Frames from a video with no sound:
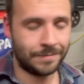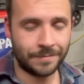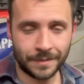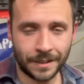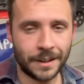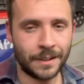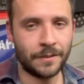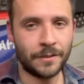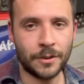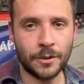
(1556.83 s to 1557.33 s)
in
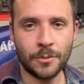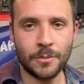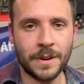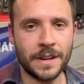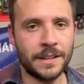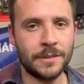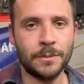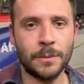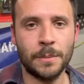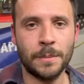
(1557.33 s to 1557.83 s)
a few
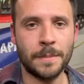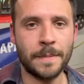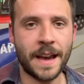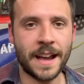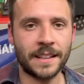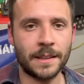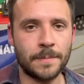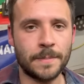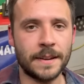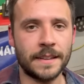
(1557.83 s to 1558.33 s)
weeks we'll be
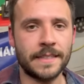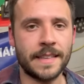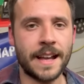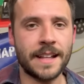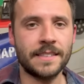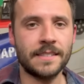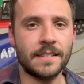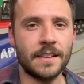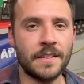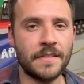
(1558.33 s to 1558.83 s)
back to pick
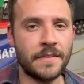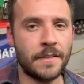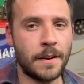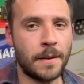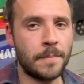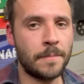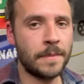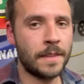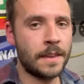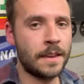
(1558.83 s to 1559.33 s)
that stuff
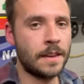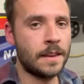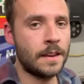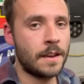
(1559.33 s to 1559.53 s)
up.